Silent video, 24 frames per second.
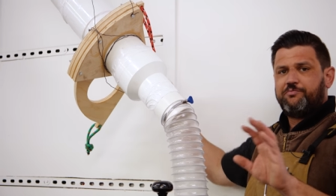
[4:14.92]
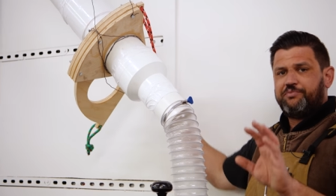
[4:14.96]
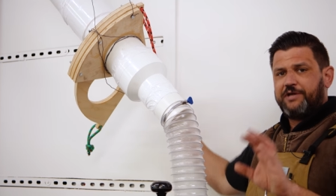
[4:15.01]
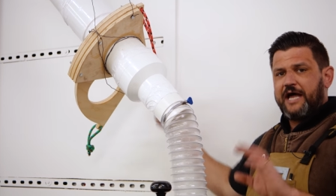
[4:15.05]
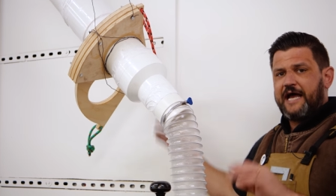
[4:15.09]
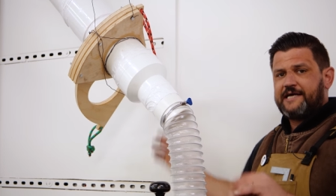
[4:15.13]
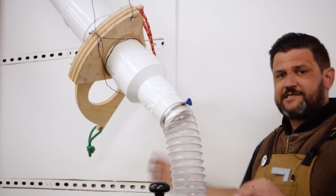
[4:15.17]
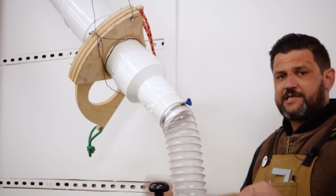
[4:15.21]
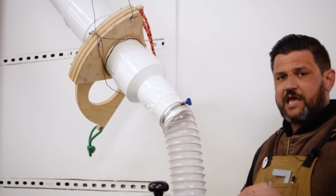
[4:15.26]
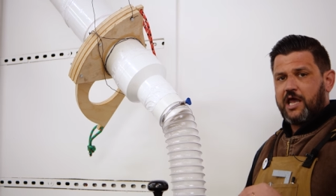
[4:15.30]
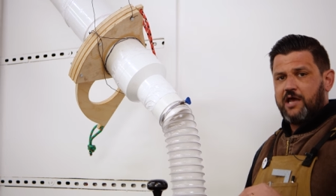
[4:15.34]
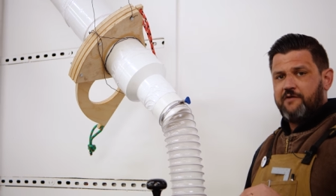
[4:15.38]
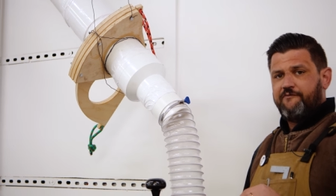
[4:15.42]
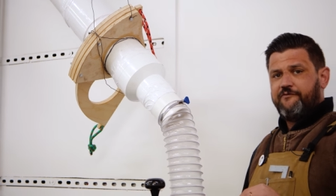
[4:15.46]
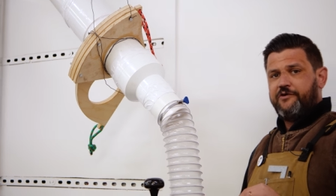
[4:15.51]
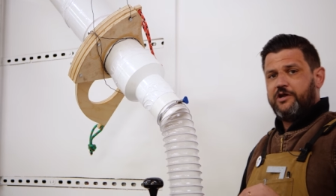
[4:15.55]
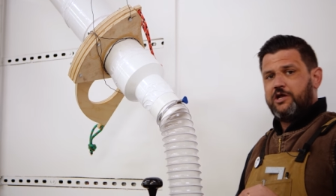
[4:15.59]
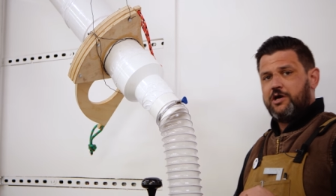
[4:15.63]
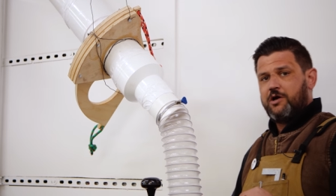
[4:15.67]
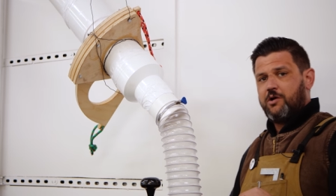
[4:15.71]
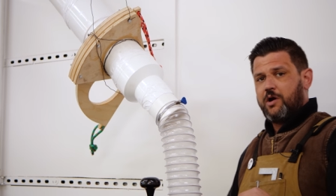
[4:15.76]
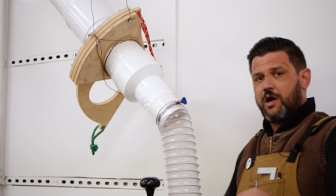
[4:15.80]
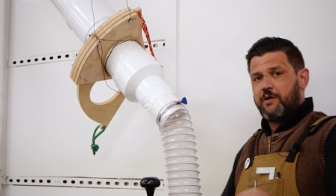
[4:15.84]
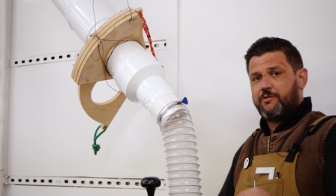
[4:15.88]
the blast gate
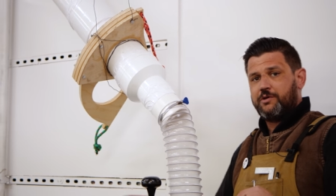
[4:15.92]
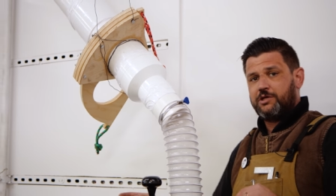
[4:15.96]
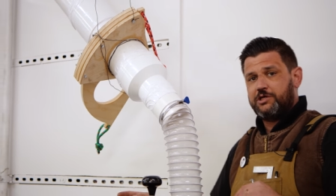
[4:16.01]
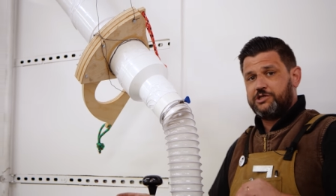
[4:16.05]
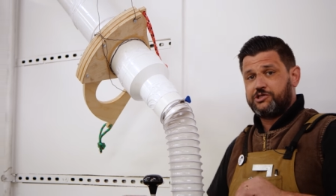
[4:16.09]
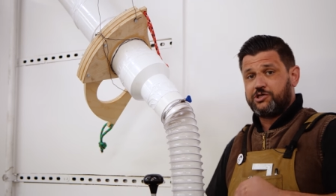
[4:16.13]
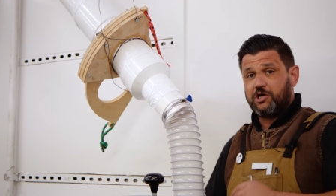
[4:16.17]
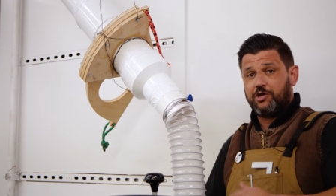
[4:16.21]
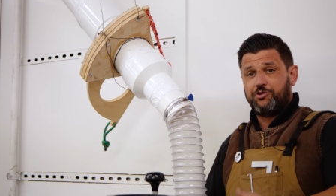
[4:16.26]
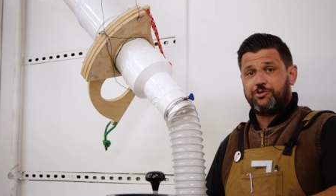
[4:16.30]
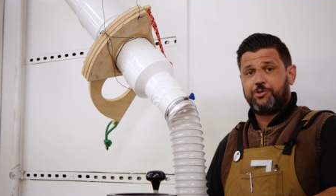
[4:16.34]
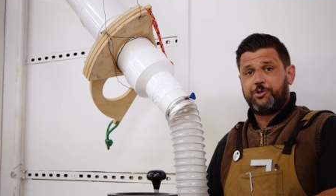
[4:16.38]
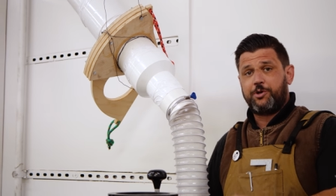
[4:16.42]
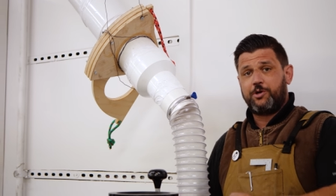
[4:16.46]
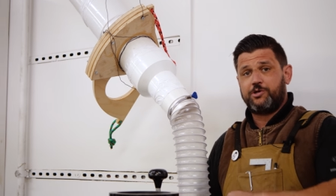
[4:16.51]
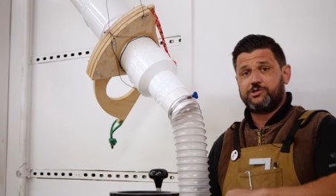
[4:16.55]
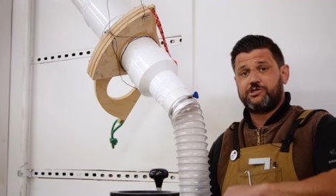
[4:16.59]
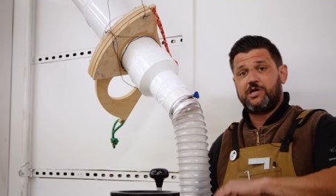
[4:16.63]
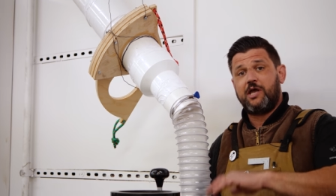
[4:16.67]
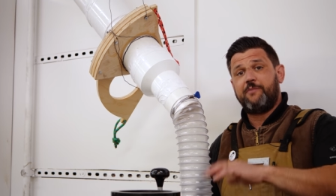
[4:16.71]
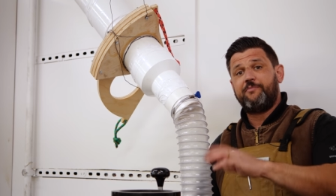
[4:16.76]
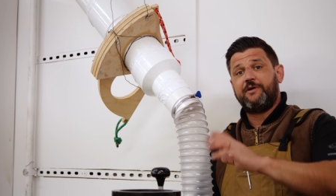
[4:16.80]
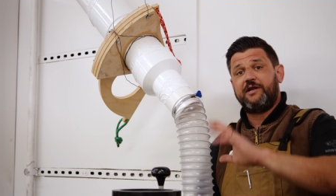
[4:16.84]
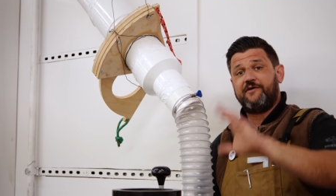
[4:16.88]
video I released on
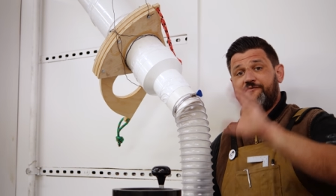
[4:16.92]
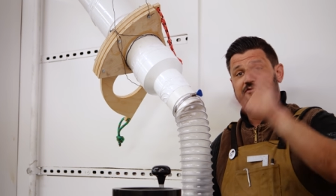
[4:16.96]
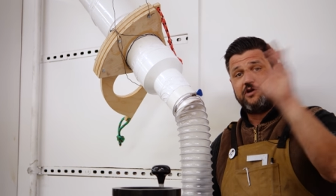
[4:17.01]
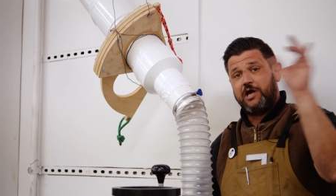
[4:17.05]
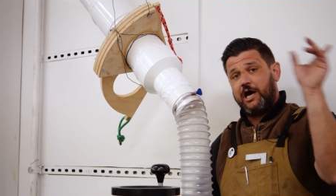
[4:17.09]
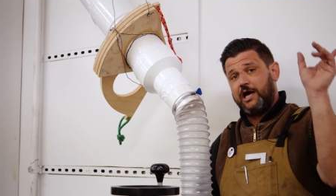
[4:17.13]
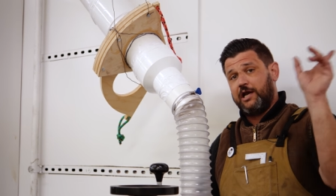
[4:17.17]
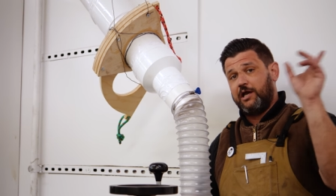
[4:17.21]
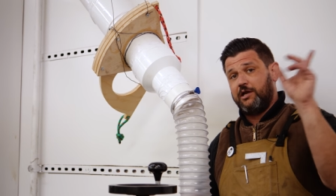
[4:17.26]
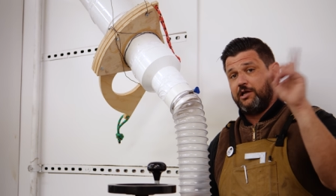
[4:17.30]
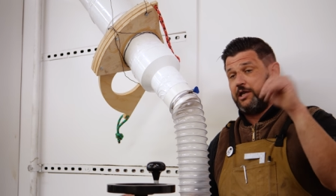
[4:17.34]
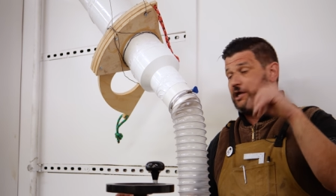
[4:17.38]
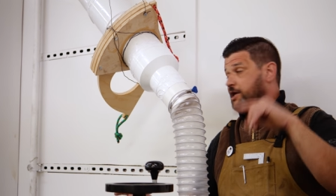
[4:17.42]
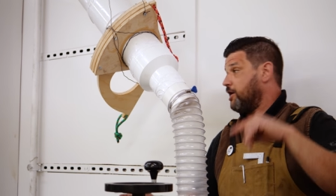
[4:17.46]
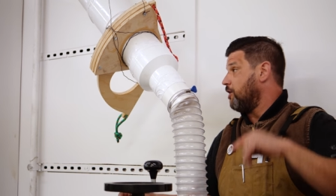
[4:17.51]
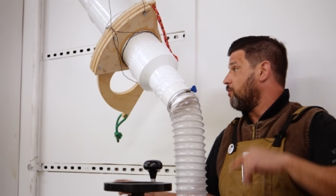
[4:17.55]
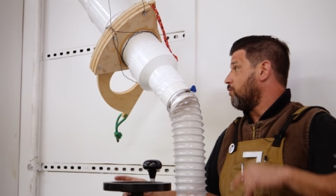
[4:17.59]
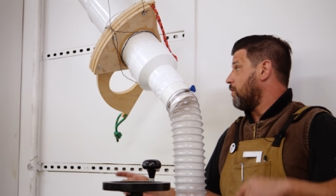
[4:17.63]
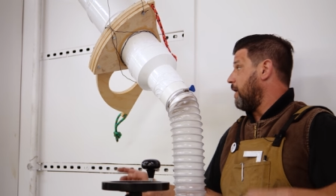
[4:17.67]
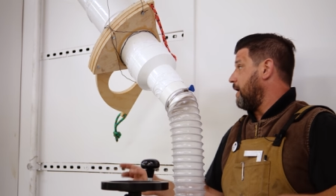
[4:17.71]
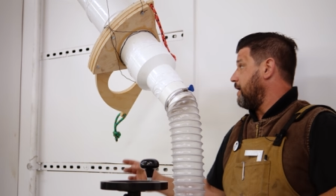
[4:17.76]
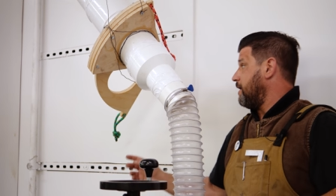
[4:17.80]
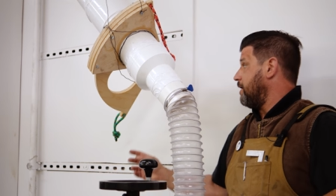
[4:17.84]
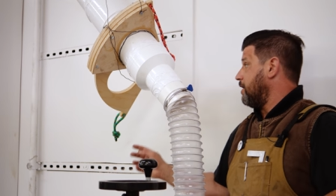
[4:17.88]
Thursday, but if not, I'll link
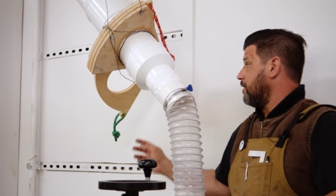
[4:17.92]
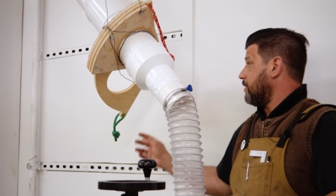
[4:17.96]
it right